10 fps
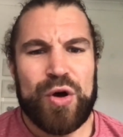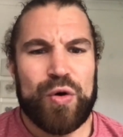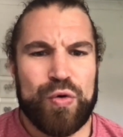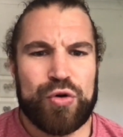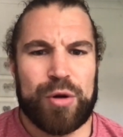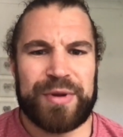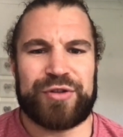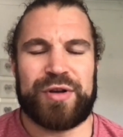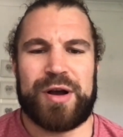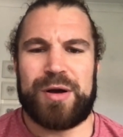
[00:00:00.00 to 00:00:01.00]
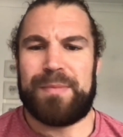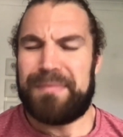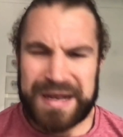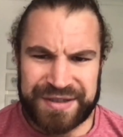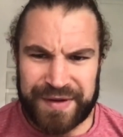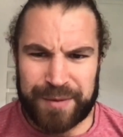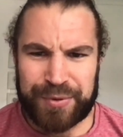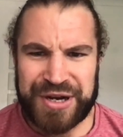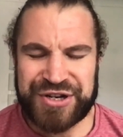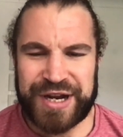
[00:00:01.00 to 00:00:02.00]
All comments are massively
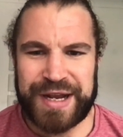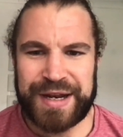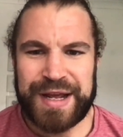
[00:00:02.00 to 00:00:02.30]
appreciated